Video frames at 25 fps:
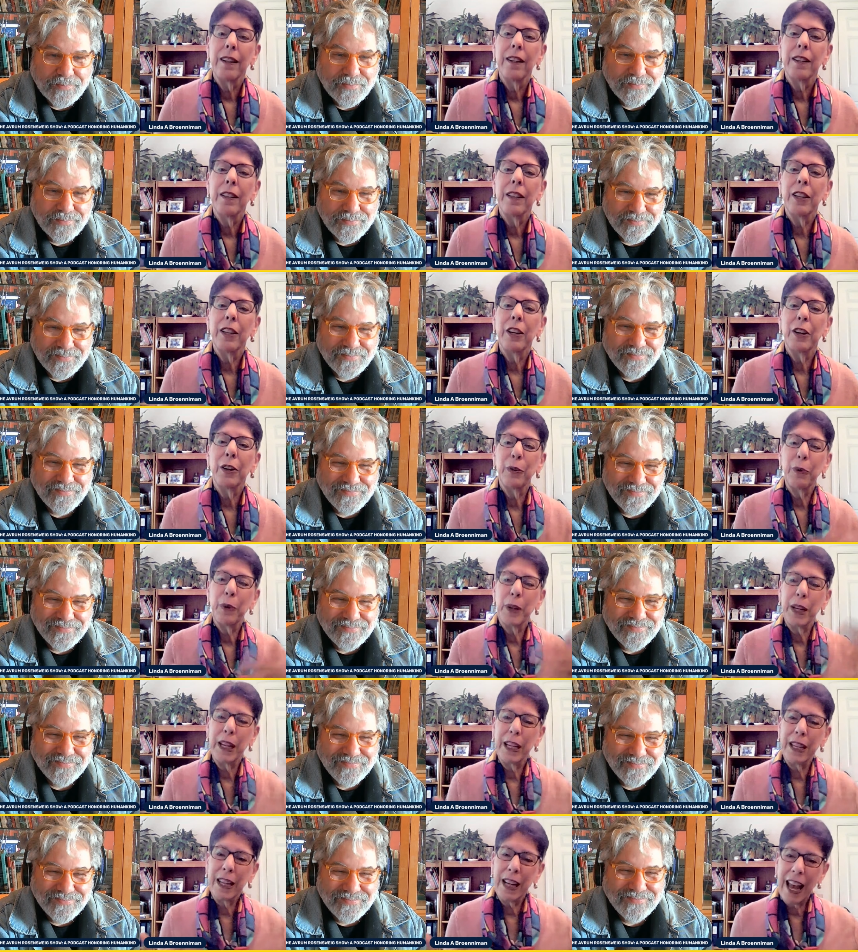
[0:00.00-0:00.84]
Speaker 1: you hmm. know
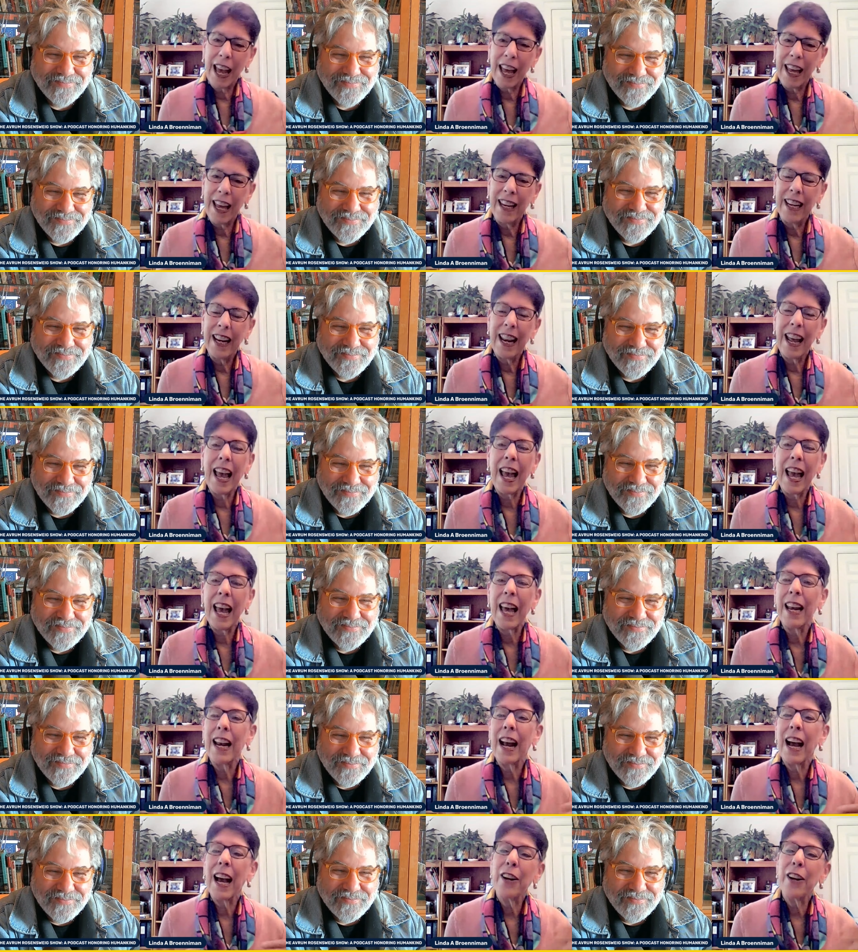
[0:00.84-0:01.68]
wing and
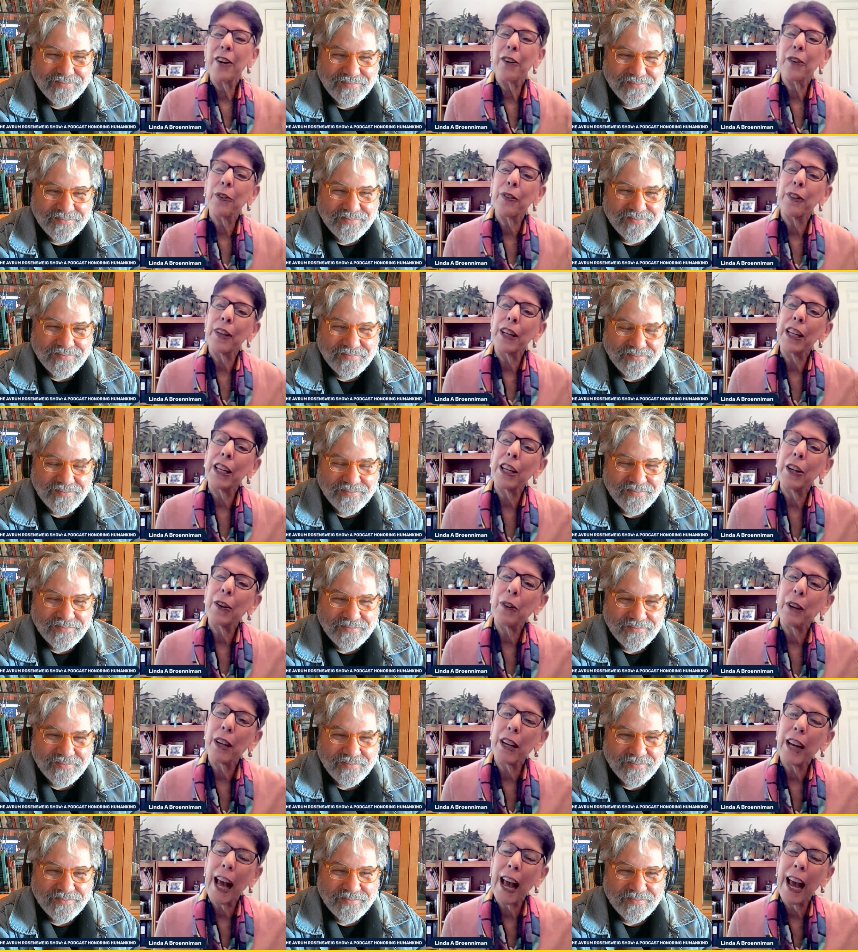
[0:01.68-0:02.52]
and i don't think
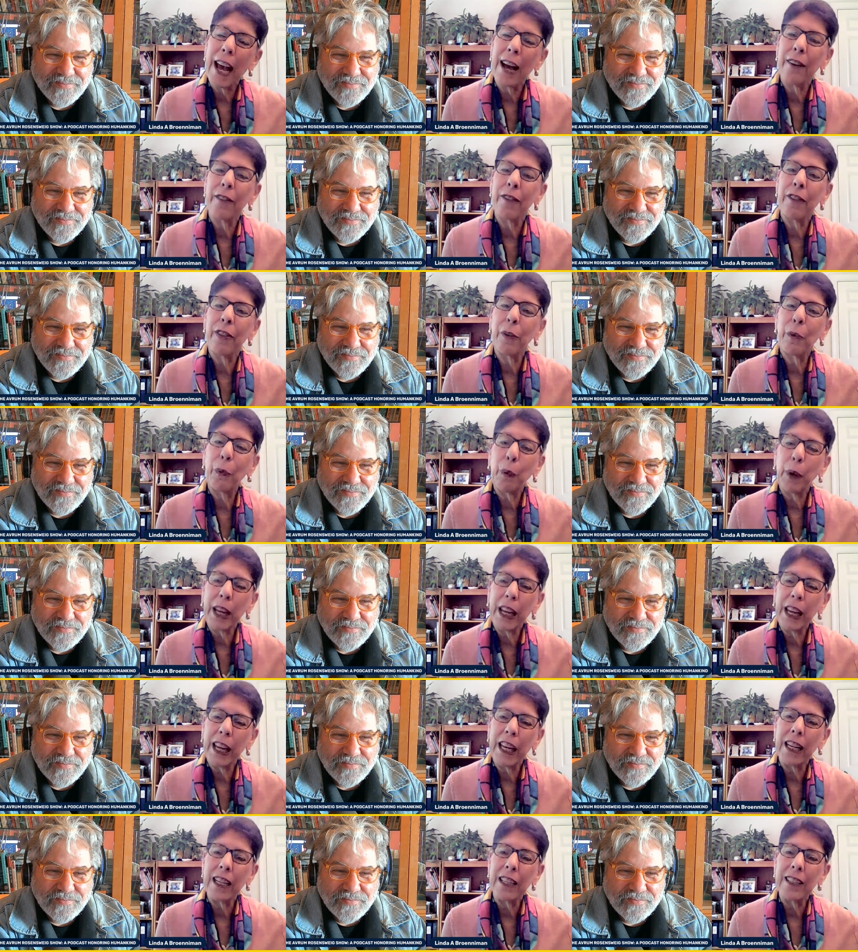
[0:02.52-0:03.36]
you can have the
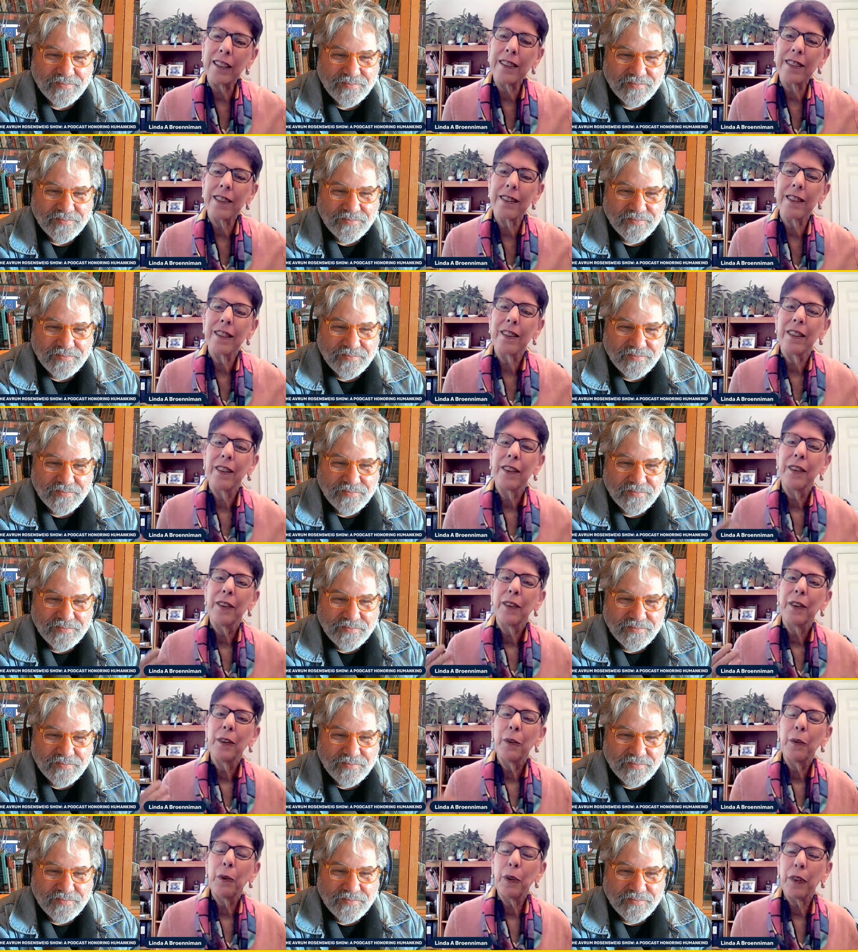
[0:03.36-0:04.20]
wings
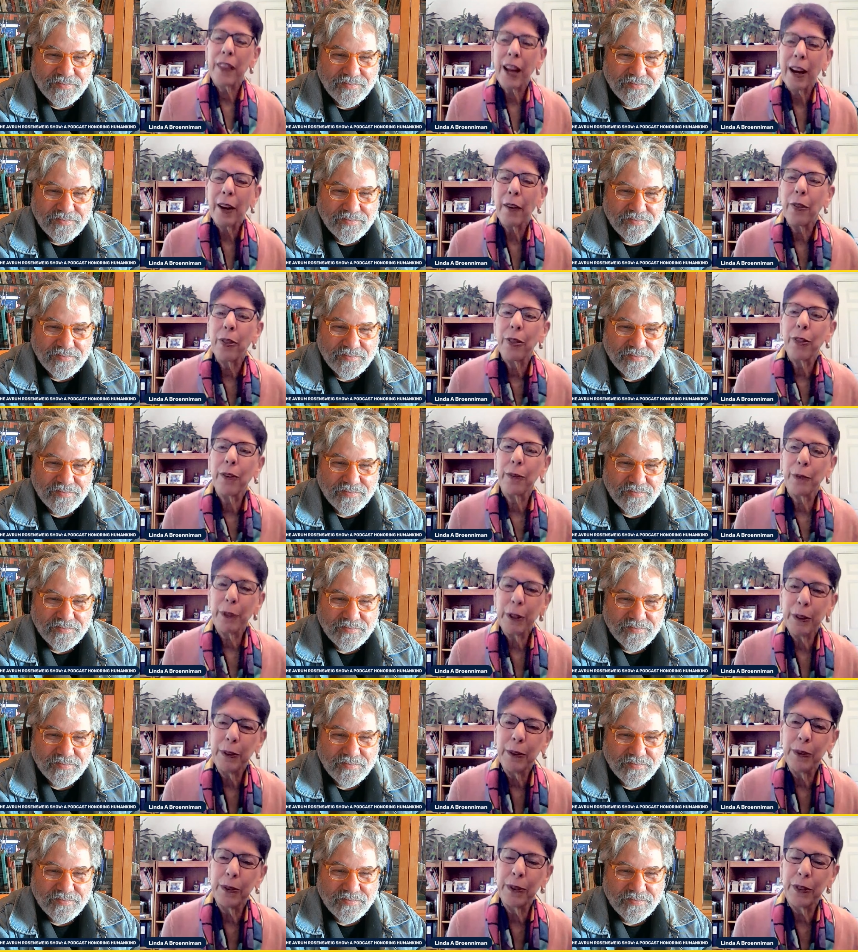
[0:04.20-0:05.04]
without the
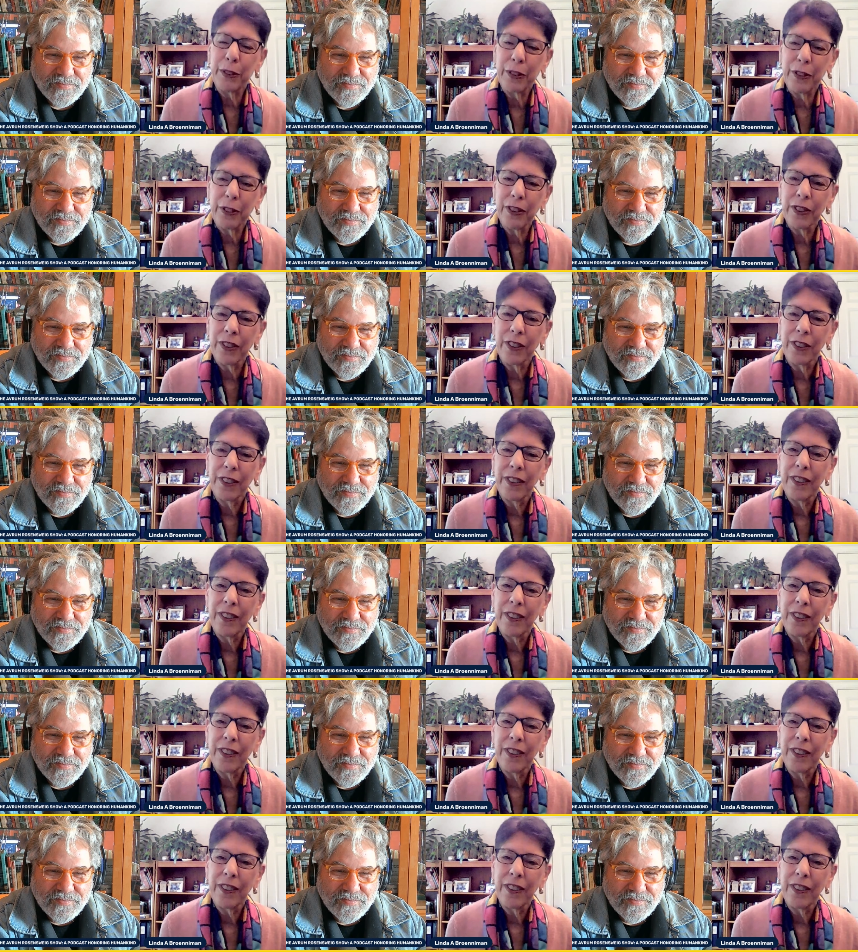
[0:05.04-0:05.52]
roots